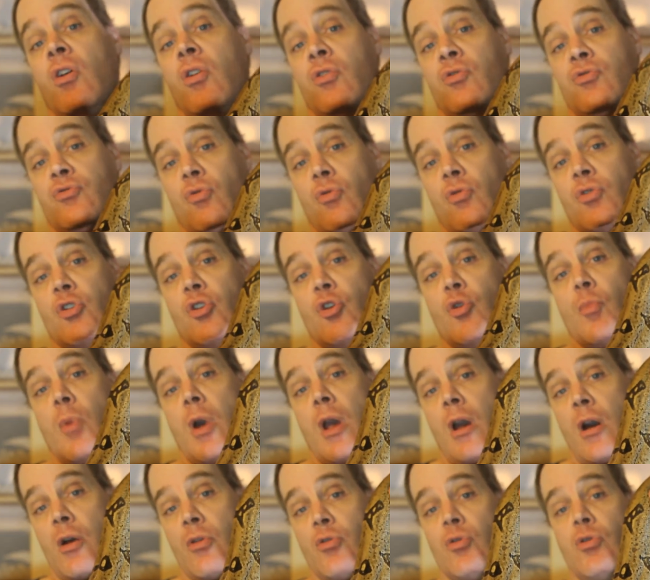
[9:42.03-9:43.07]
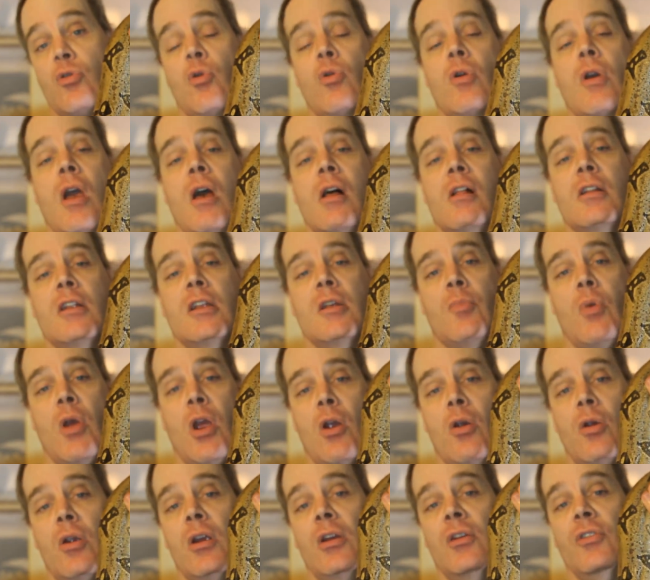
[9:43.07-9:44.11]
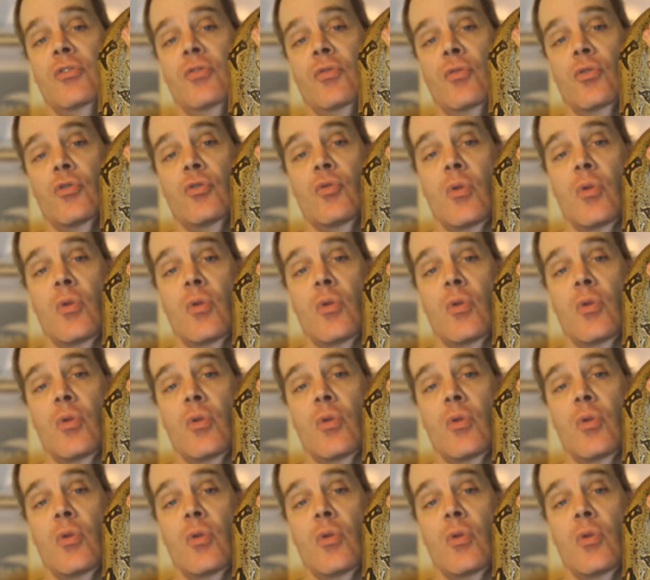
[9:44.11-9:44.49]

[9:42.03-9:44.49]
showing you my other locality pairings for